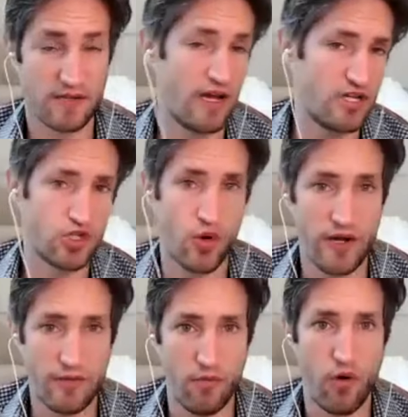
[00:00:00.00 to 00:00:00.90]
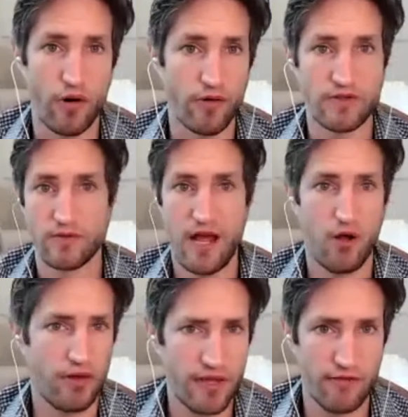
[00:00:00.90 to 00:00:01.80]
I enjoyed it more. It was
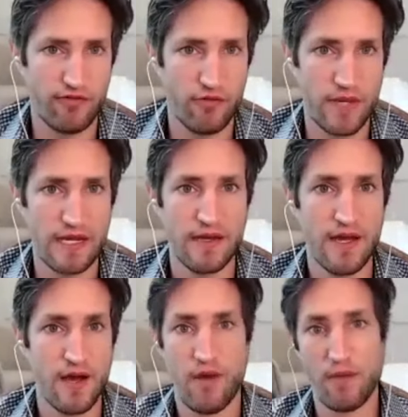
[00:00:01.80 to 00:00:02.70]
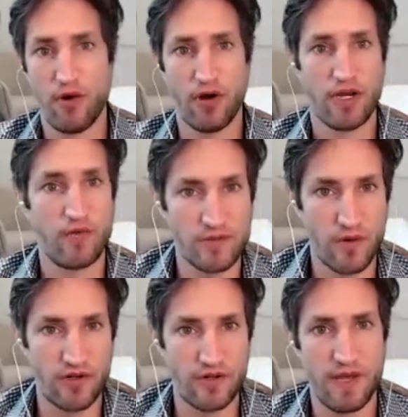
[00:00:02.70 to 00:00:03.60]
healthier for me. My body
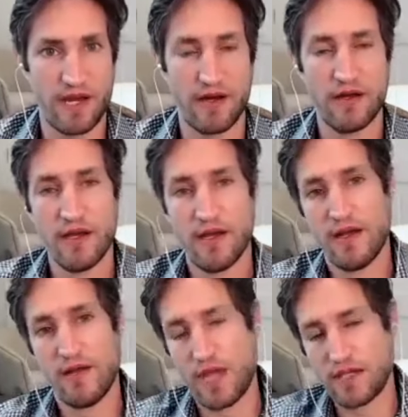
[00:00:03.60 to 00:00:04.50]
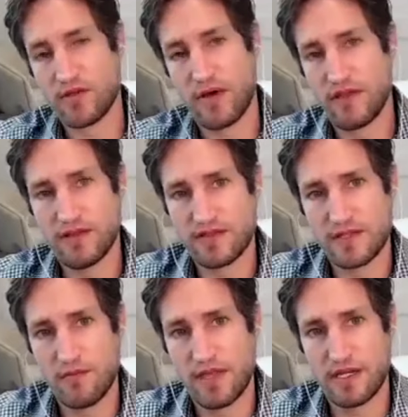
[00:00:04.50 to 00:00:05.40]
responded better. And so I think there's
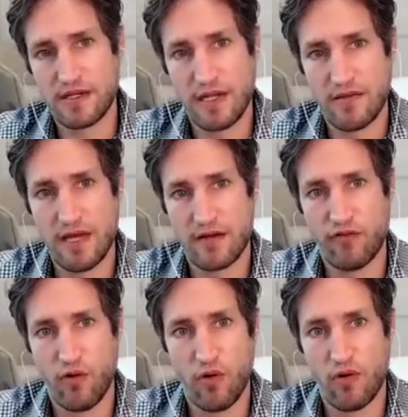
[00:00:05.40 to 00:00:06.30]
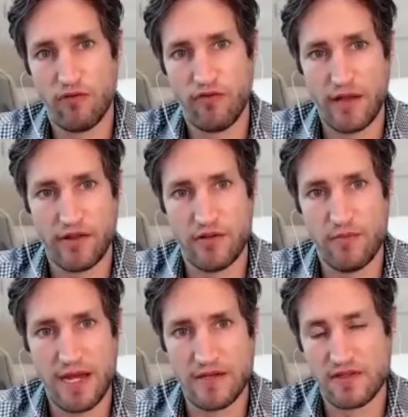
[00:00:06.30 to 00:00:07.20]
something in that for other
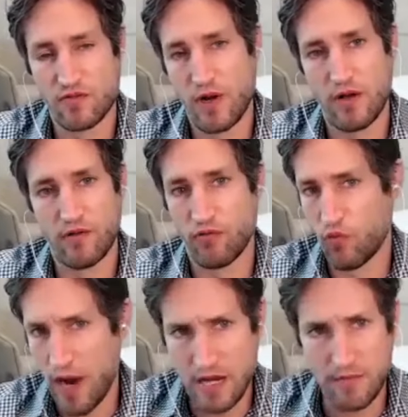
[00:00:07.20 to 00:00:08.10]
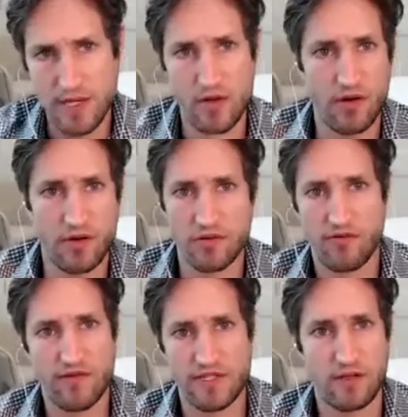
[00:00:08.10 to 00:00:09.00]
domains as well, way beyond
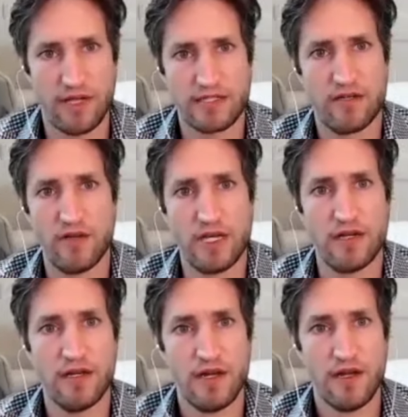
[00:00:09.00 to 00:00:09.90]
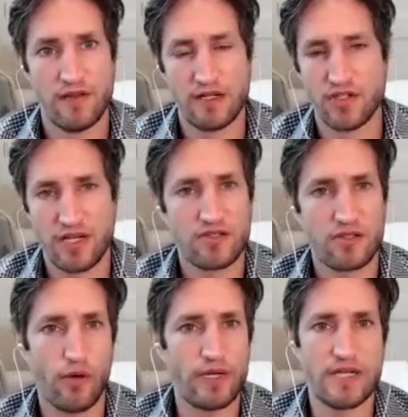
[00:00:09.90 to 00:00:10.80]
physical activity, that just
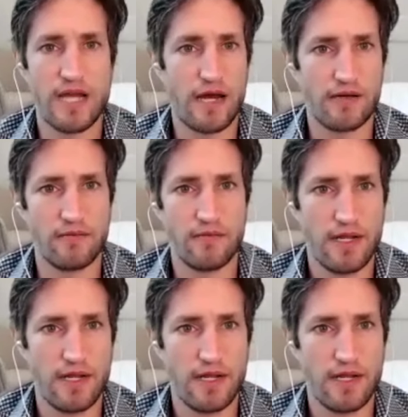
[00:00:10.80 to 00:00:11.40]
slowing down